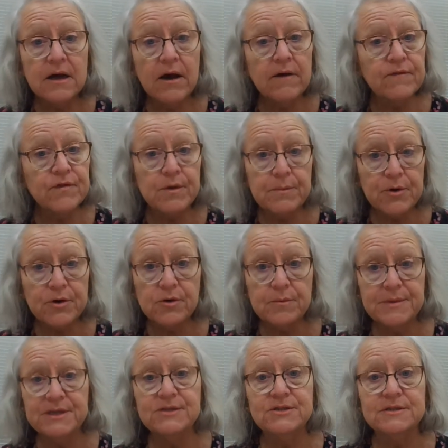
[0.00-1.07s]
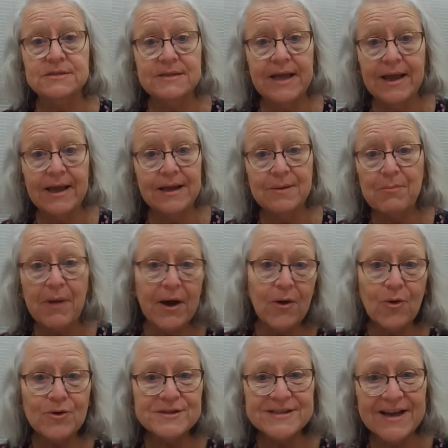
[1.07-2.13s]
of the Myrtle Beach stand by
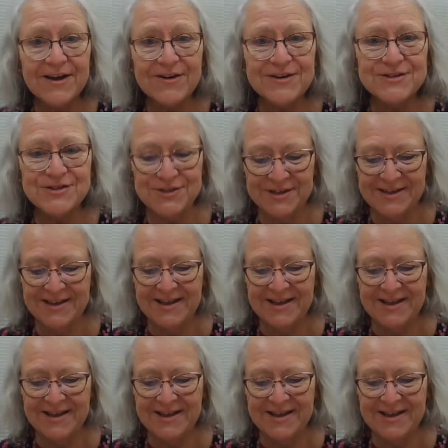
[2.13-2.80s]
horse carriage.